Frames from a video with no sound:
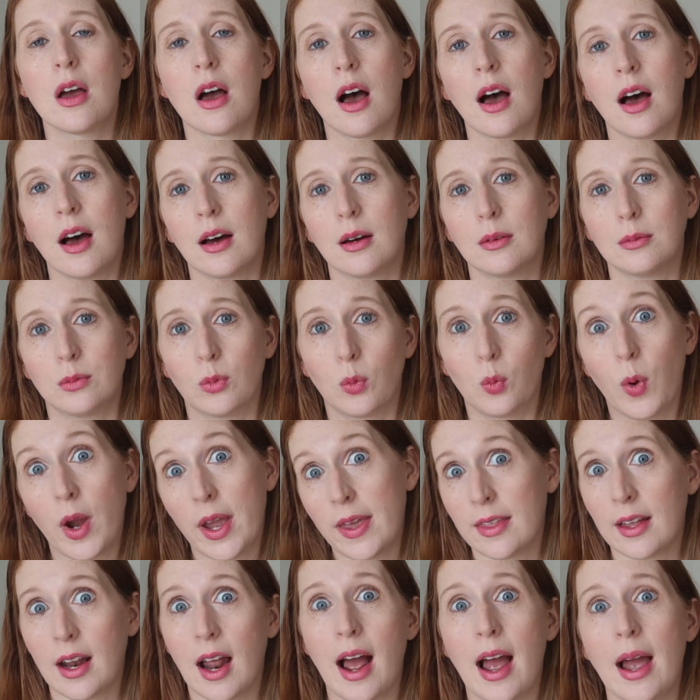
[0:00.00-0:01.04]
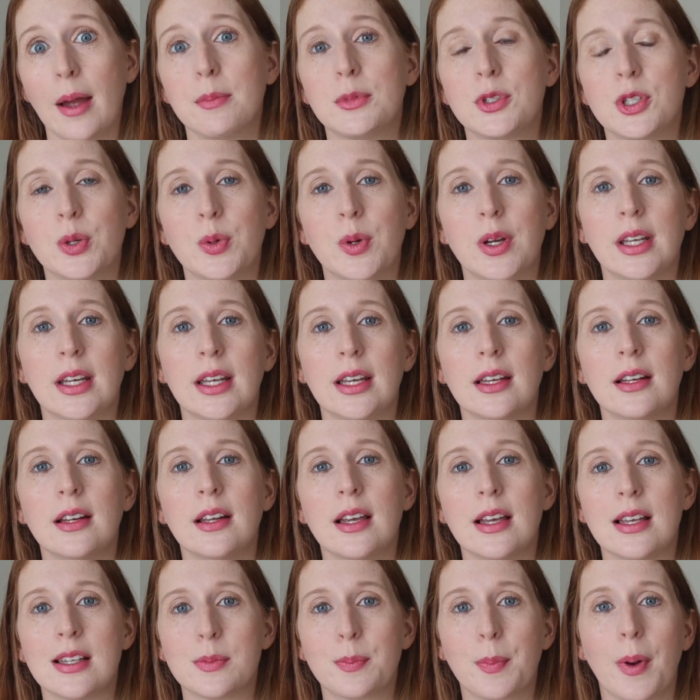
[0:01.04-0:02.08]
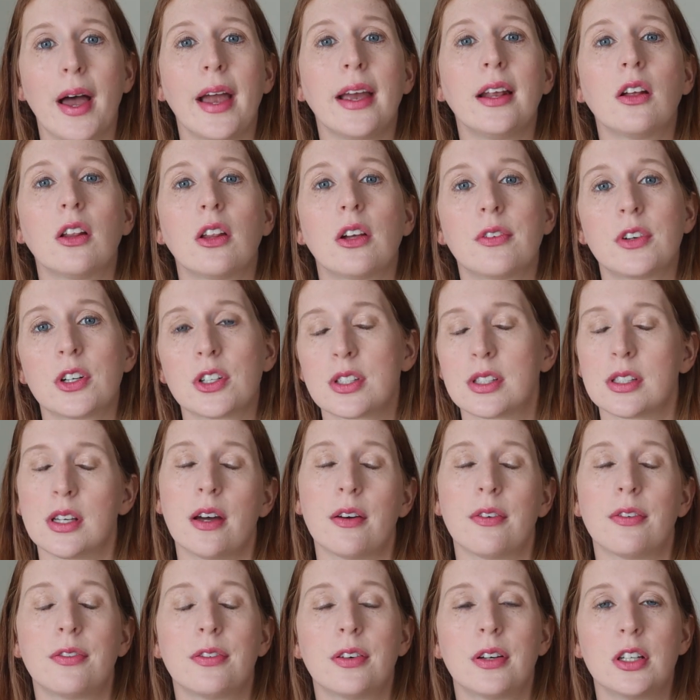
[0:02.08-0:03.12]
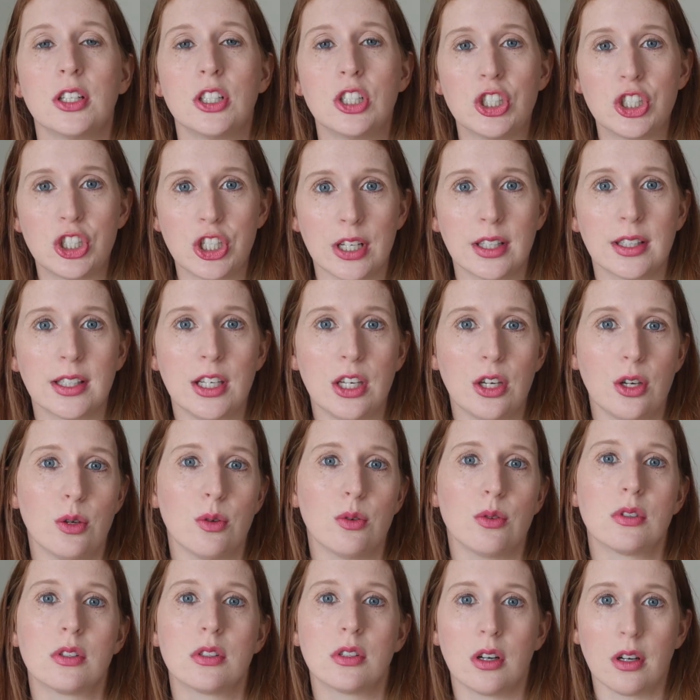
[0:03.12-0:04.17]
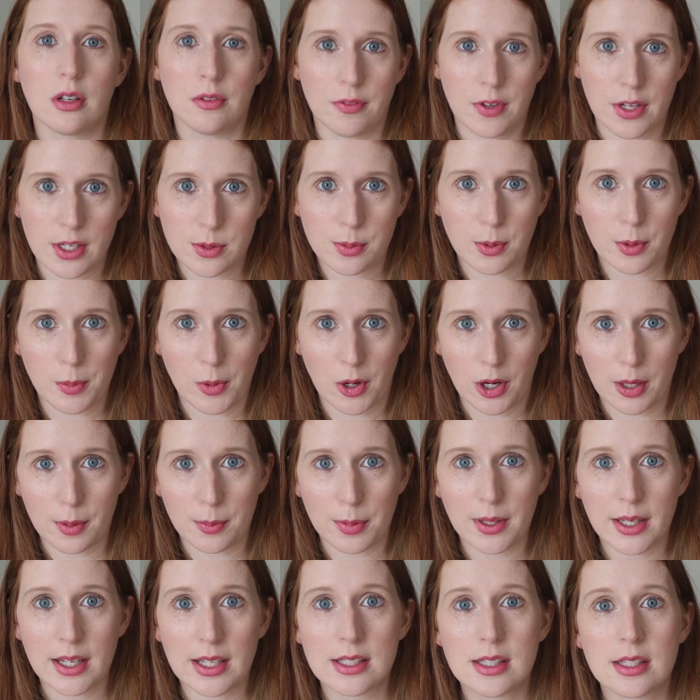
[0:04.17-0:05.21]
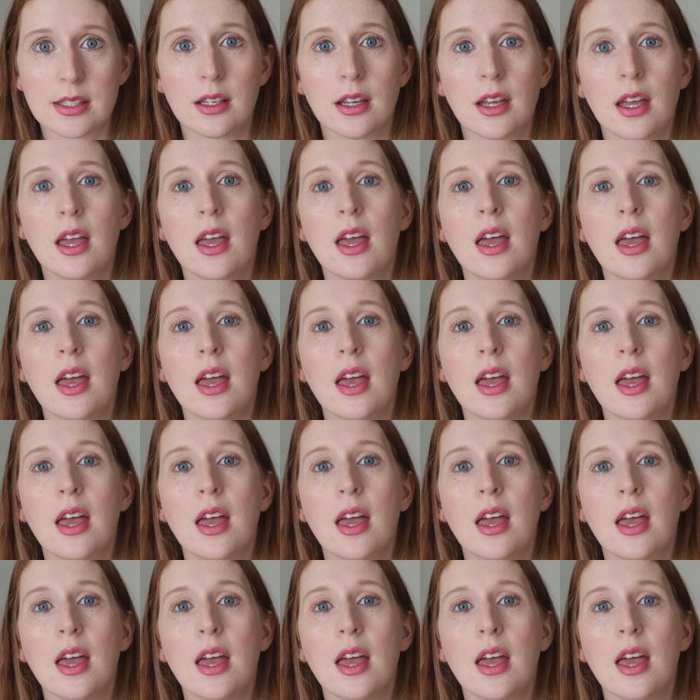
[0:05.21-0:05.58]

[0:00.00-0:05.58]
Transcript: way that I'm doing it is buying all of our stuff gently used on Facebook Marketplace.